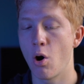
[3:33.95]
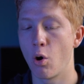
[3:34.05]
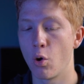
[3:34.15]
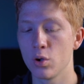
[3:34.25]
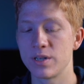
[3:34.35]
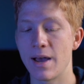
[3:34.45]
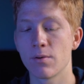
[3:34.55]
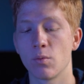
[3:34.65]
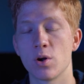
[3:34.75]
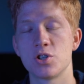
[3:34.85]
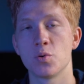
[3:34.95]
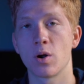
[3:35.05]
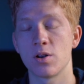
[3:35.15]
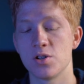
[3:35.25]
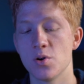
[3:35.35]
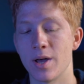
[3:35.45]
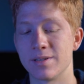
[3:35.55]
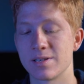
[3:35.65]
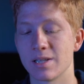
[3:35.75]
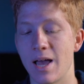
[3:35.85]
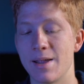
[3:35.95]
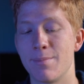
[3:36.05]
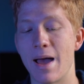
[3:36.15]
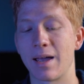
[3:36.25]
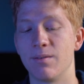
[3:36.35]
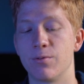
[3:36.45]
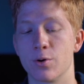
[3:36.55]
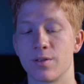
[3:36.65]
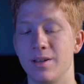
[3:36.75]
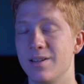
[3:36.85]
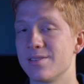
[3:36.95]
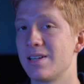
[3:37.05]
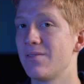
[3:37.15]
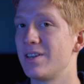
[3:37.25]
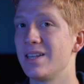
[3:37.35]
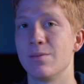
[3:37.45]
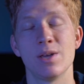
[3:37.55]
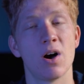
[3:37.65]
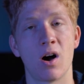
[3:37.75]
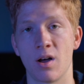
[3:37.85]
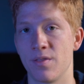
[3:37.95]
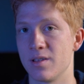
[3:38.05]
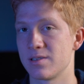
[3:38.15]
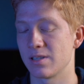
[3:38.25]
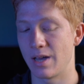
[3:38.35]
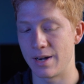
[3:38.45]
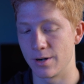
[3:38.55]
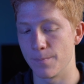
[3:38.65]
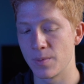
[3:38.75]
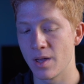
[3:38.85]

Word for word: Hold down on what you want to do and slide back and forth. It doesn't even need to be on the slider.